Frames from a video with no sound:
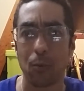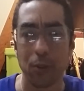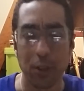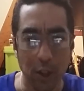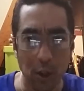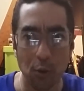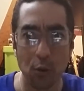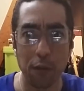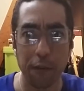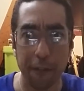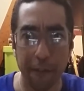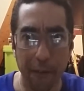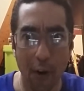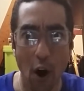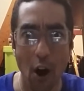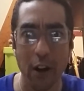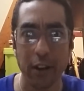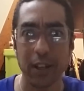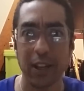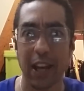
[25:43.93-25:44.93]
You
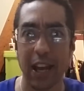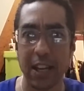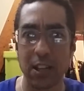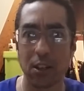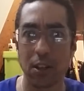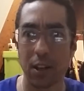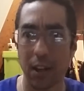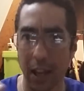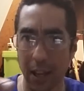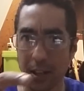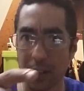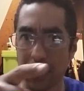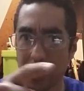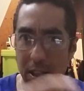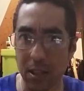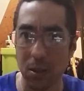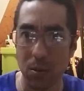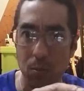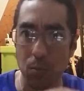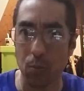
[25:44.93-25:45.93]
fought, and
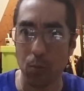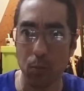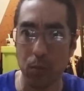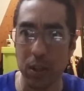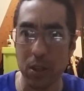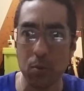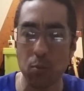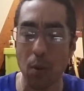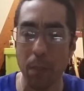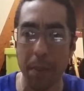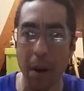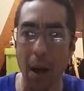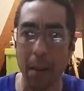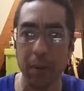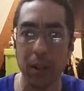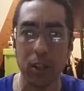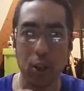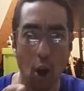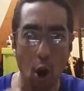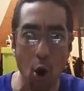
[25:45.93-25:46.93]
this
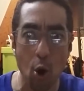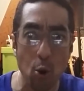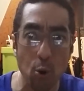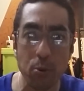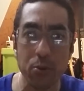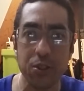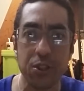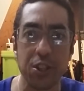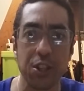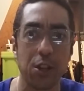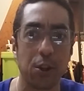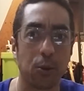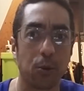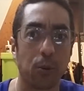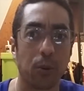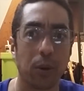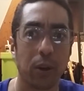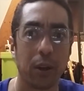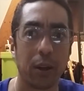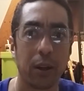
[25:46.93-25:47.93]
republic owes you.
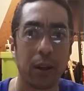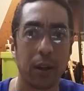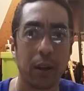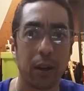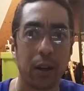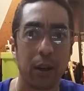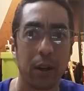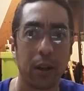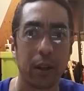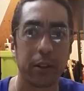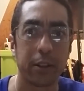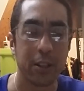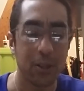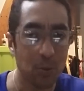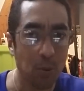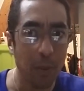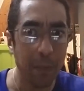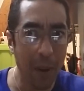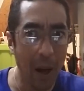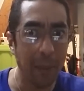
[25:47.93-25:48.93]

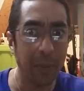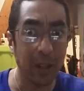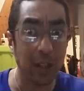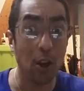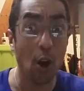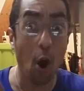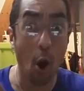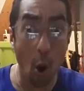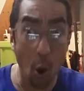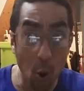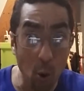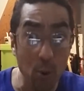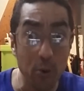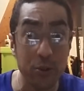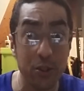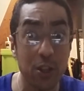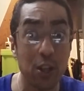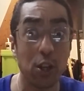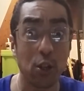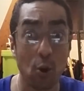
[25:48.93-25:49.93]
This republic
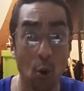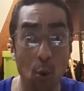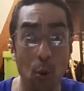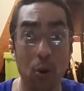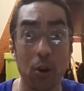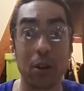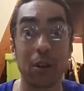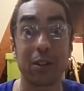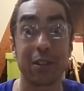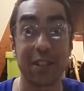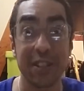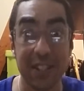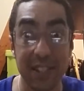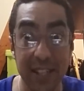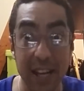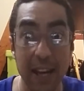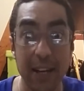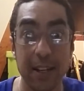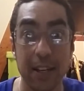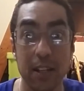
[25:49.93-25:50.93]
owes your
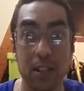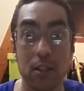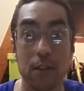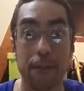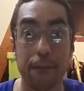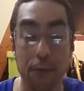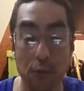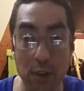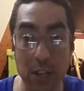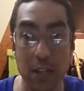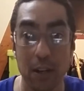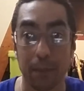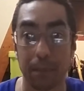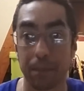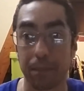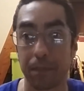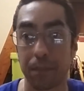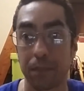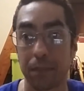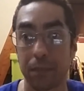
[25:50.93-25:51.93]
descendants freedom.
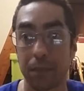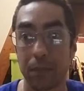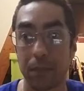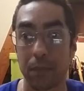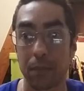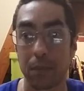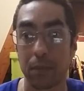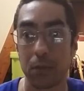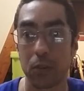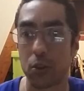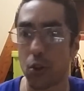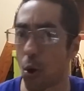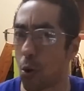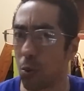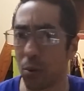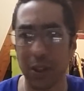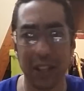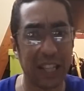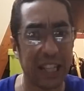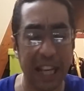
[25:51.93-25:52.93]

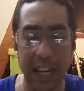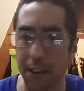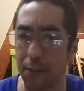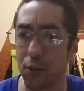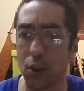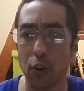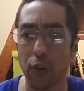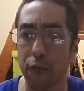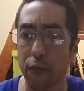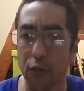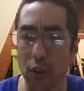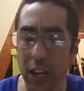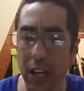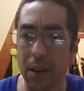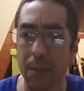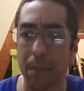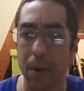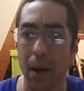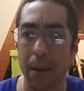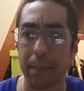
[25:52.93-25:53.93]
Don't give your
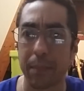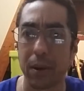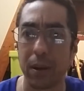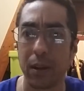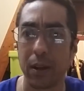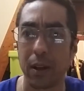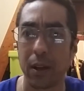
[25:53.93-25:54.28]
freedom up.